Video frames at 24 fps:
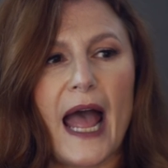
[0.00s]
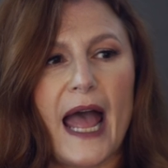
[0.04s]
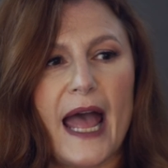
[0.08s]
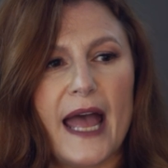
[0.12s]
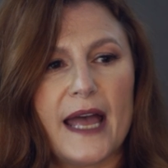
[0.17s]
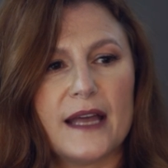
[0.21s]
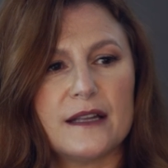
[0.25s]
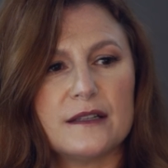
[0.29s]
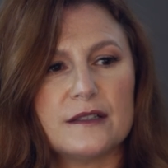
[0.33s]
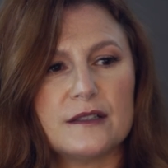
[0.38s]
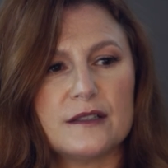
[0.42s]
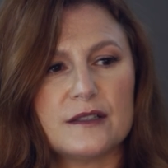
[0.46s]

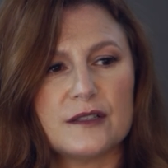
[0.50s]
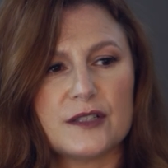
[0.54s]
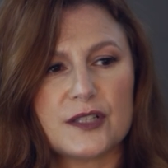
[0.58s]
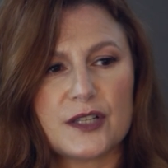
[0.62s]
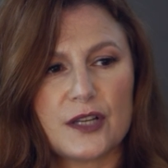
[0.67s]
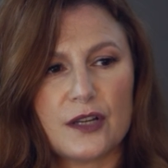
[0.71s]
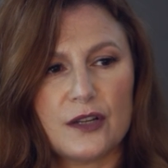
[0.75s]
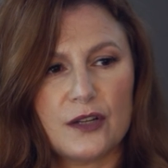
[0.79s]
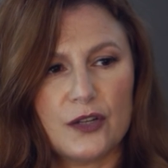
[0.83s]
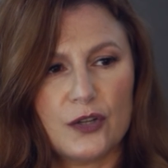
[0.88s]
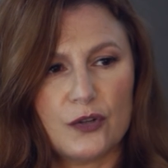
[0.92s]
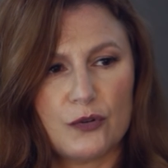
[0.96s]

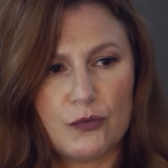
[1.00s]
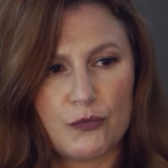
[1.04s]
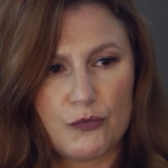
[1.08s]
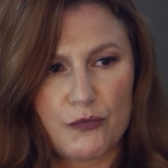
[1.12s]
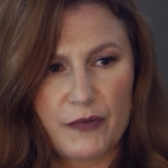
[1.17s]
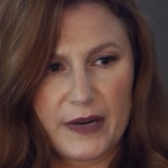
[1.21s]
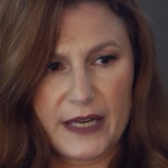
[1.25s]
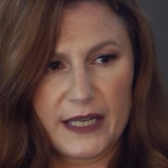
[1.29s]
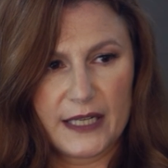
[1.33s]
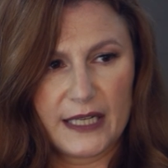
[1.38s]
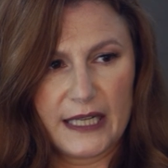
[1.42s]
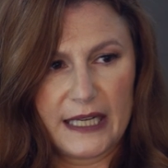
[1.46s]
And you
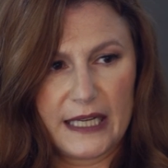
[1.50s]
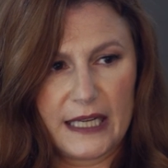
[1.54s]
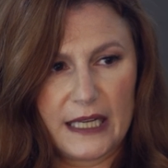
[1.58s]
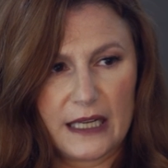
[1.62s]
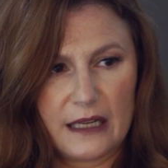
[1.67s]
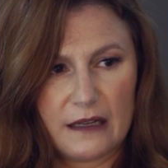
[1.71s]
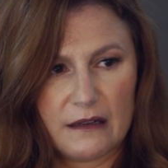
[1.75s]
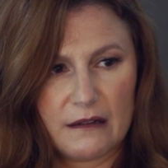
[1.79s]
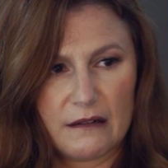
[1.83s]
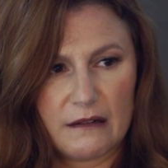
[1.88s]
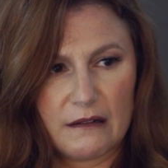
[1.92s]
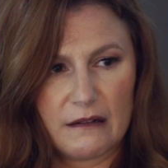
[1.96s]

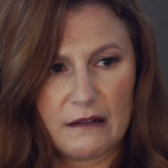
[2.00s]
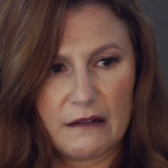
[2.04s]
really